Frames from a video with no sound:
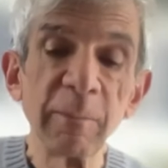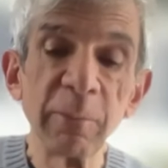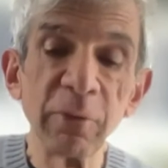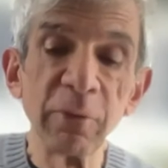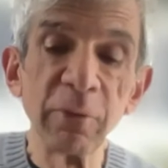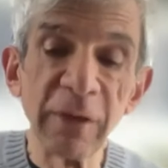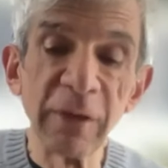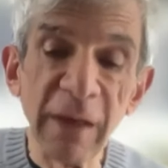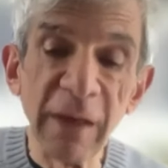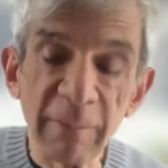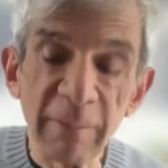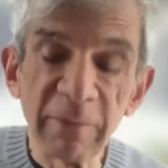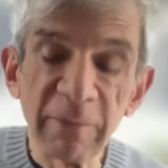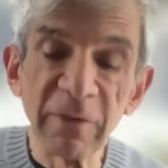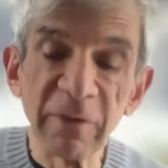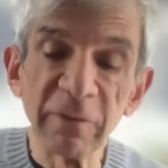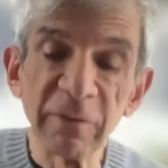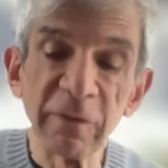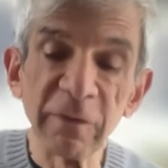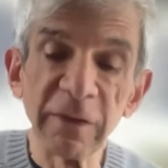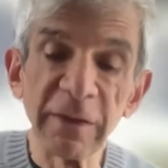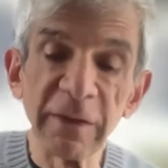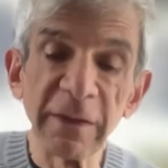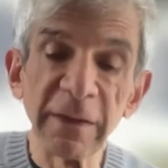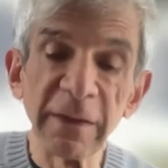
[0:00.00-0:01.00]

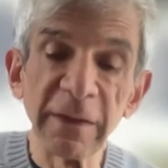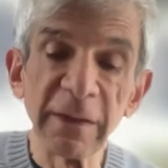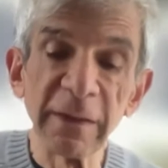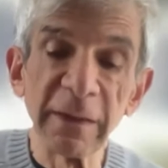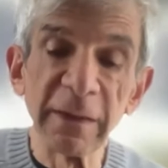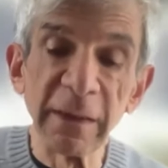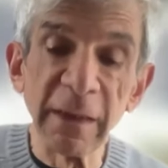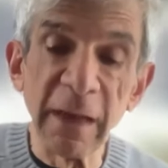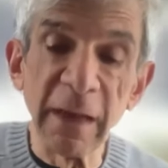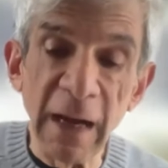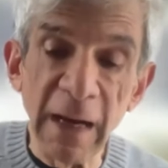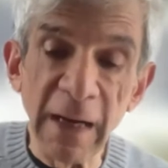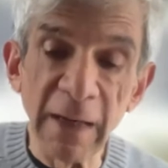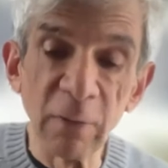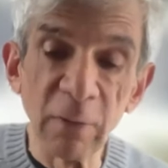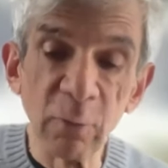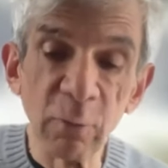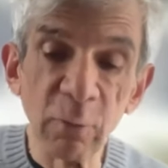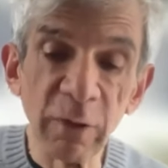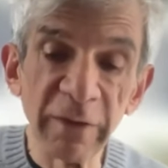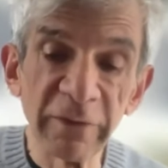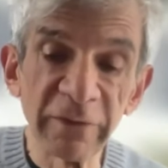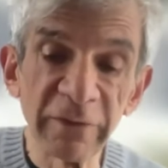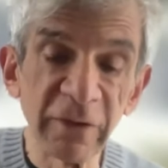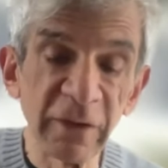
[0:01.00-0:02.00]
preemptively in high
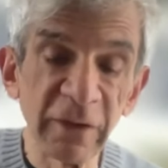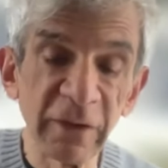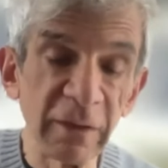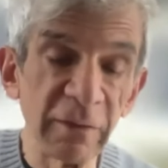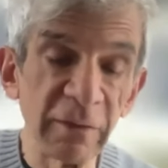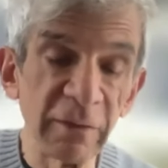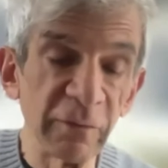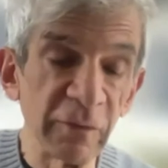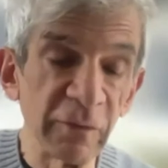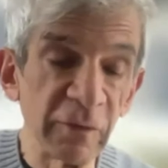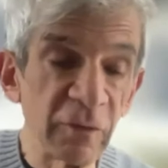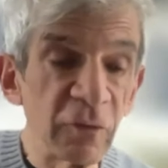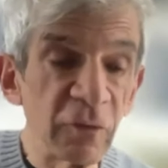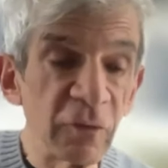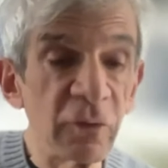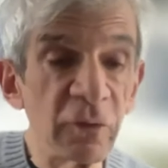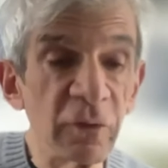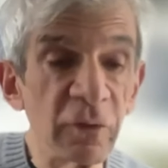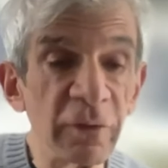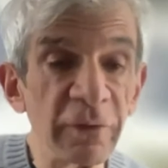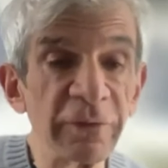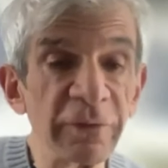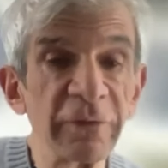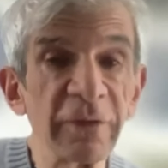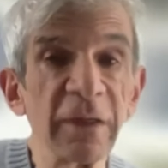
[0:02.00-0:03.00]
risk
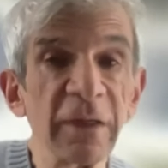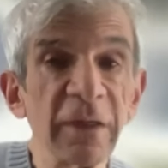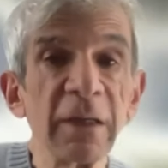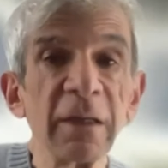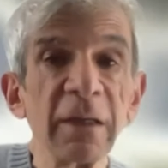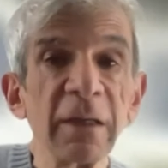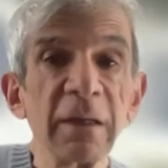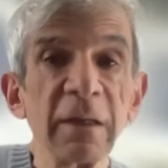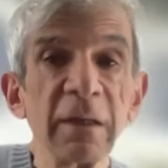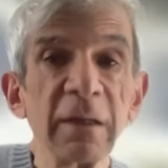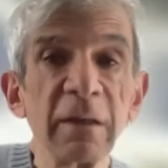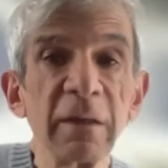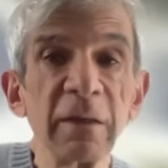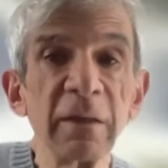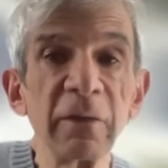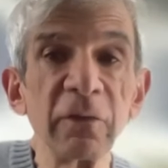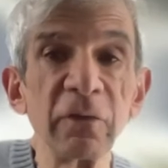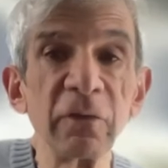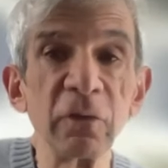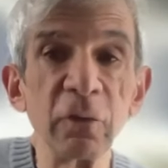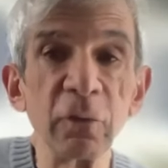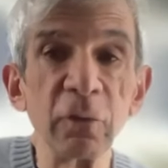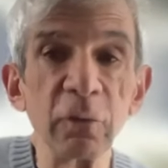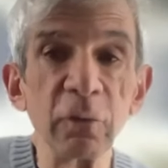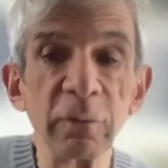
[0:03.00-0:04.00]
individuals
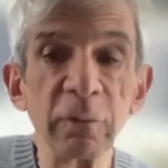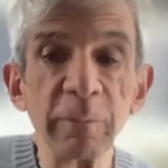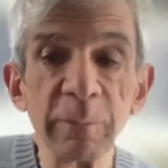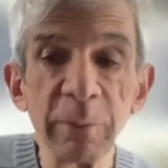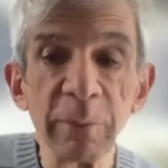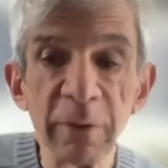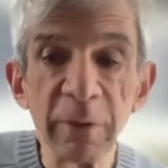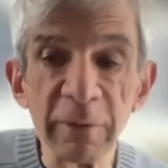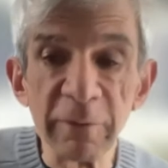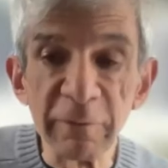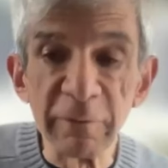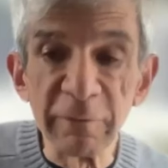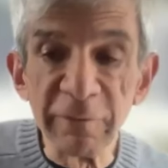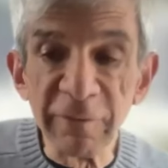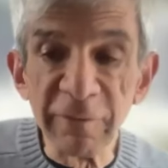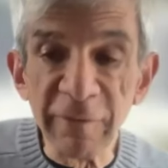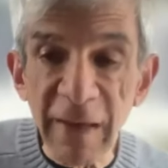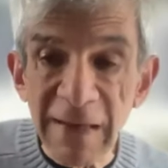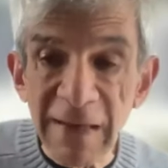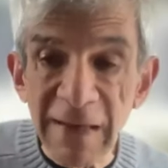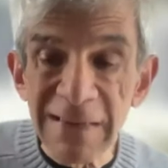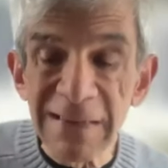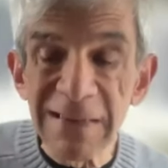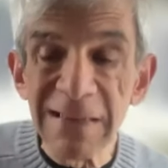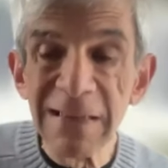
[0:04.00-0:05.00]
to
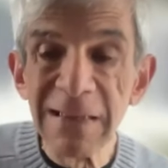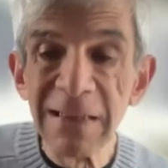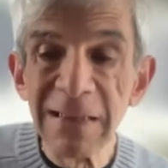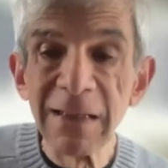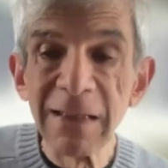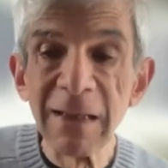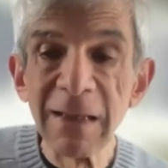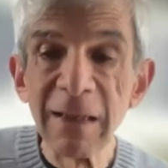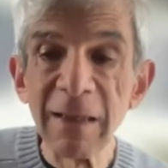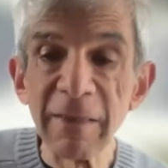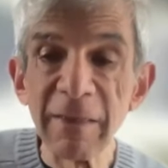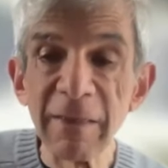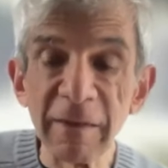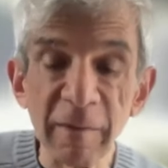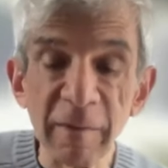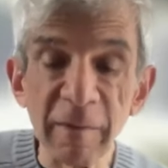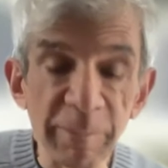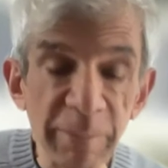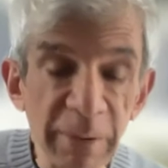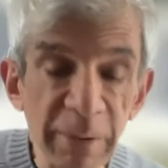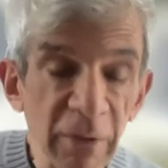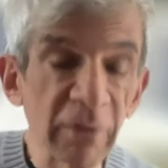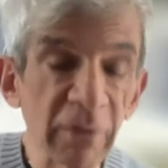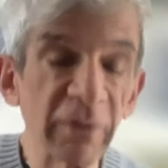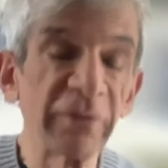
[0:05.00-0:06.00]
prevent the
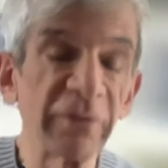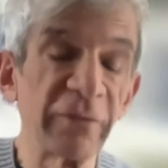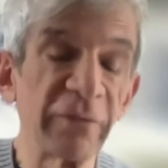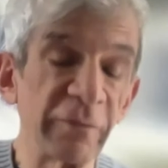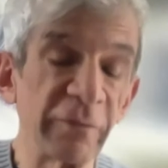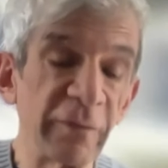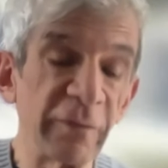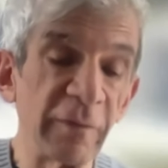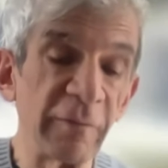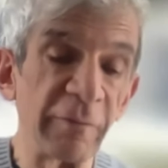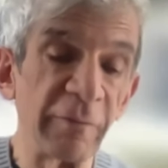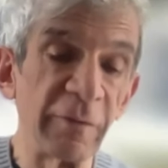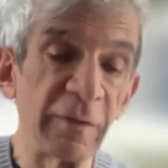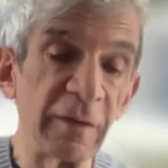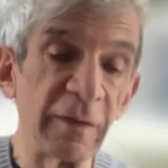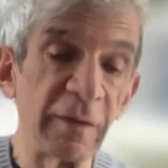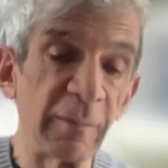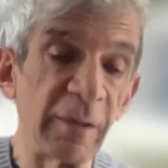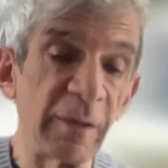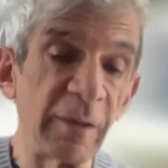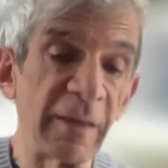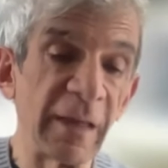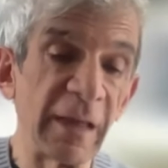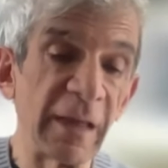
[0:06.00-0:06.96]
appearance of lymphedema.